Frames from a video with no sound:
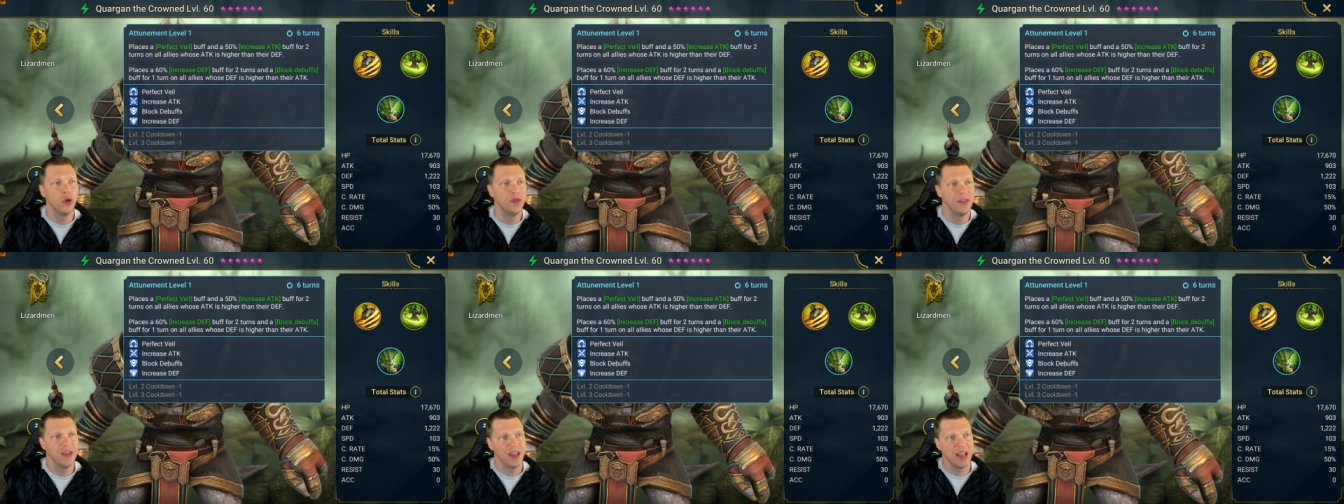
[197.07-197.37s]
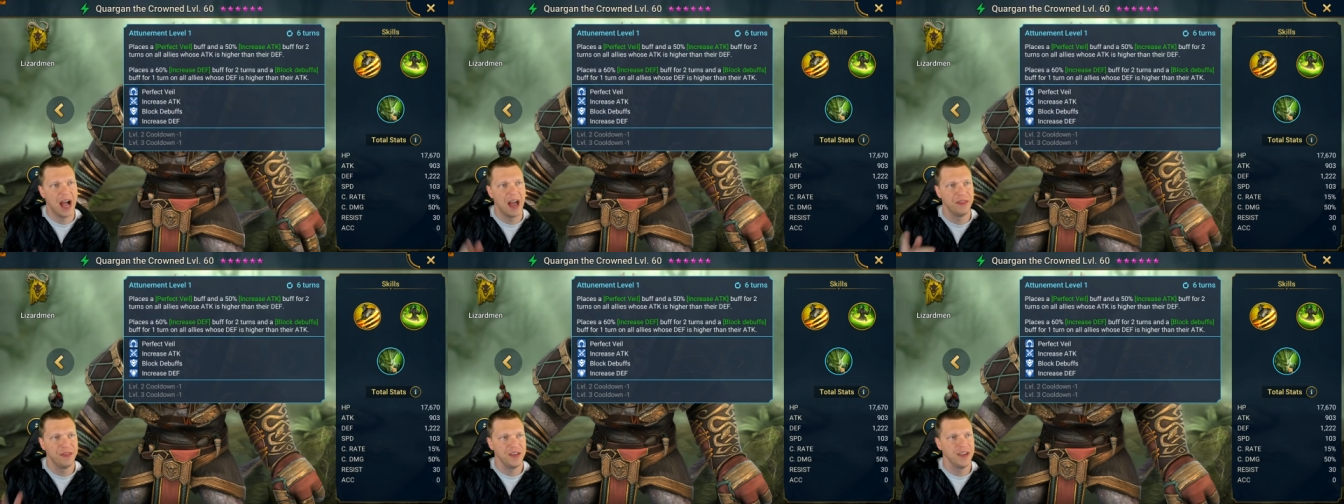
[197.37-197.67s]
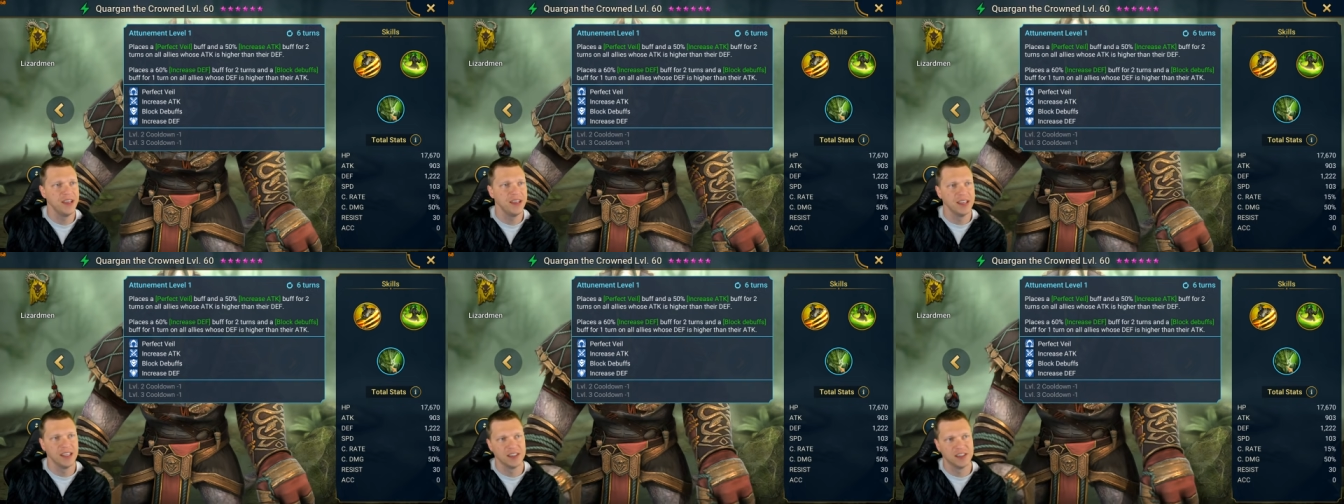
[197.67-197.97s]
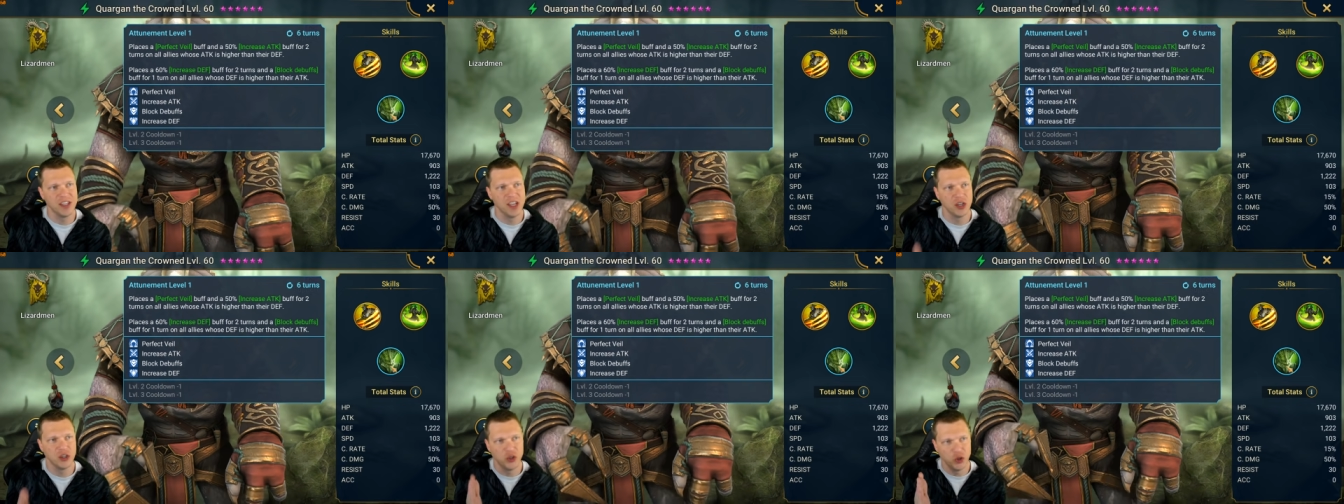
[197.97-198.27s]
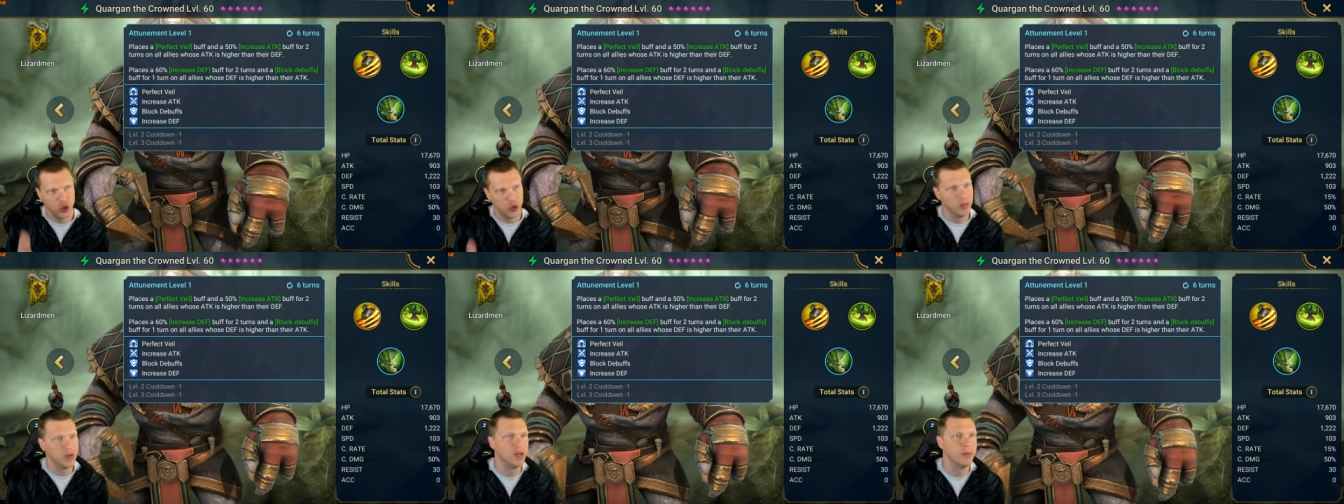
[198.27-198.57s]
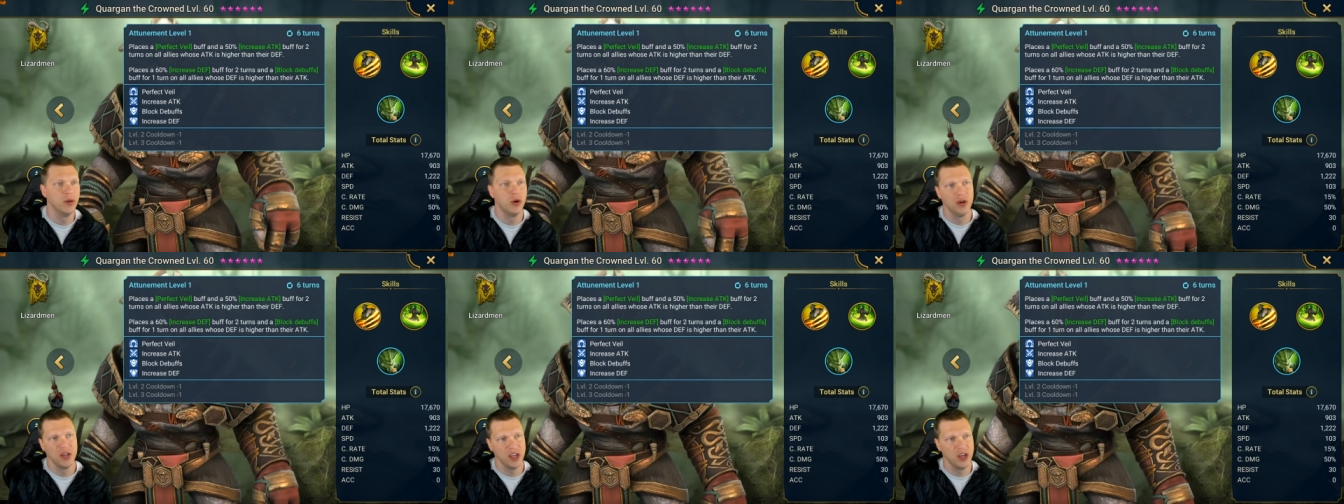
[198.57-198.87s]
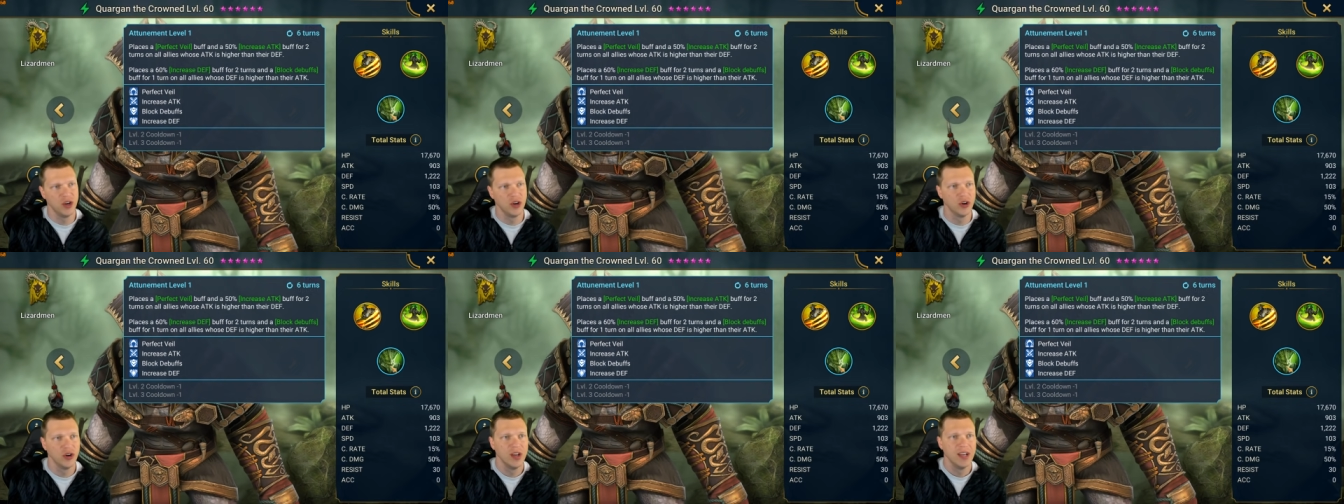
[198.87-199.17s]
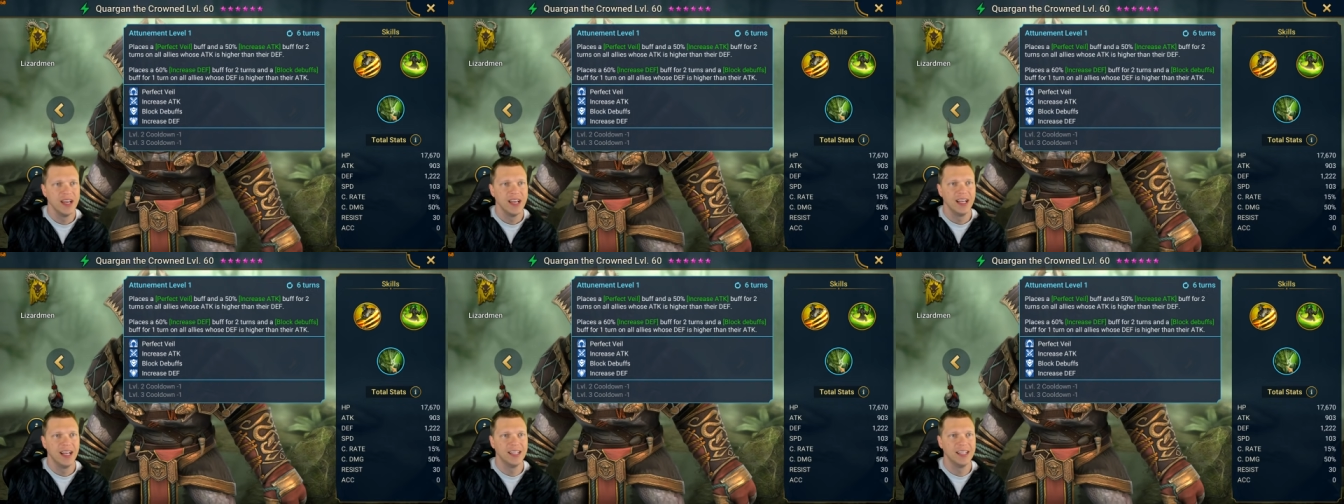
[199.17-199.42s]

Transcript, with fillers: thing I think is the attunement ability here.